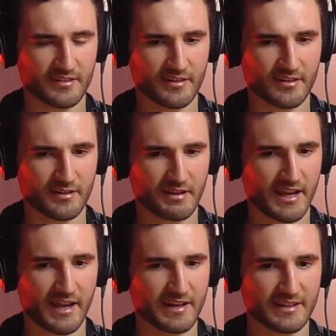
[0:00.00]

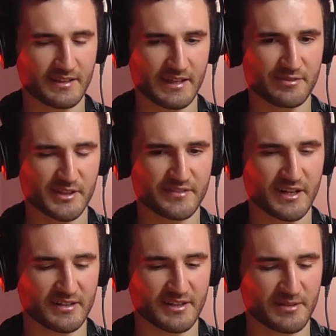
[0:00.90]
any level of
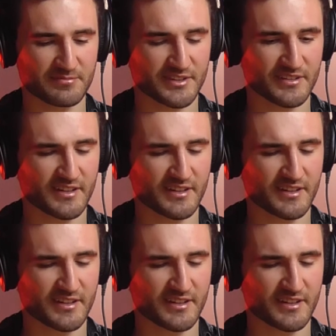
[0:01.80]
uncomfort